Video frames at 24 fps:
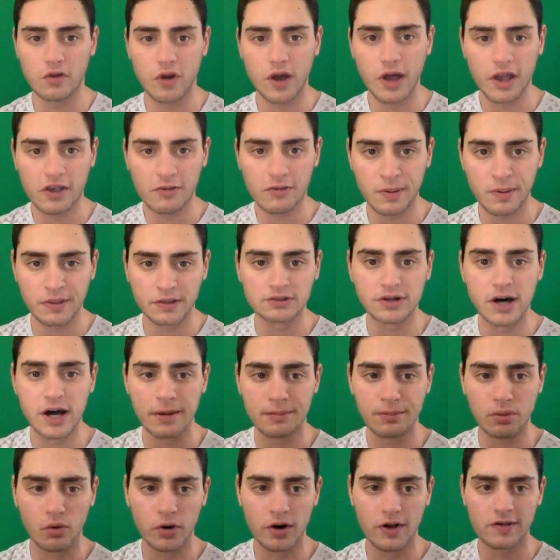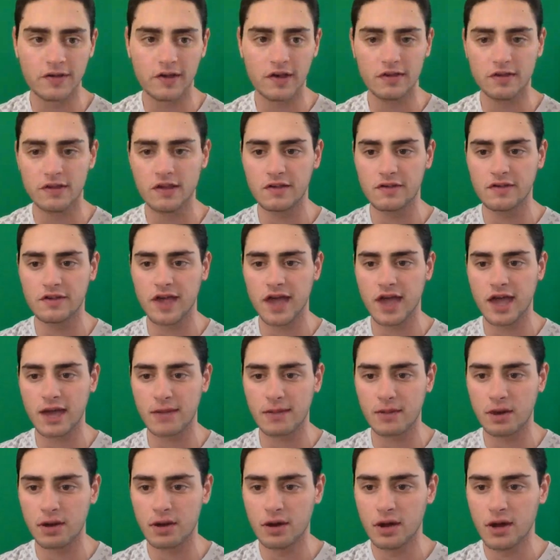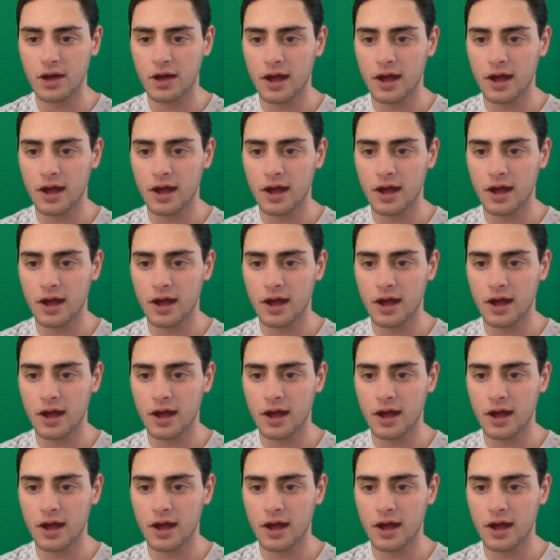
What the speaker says: So I expect a lot of points in this game.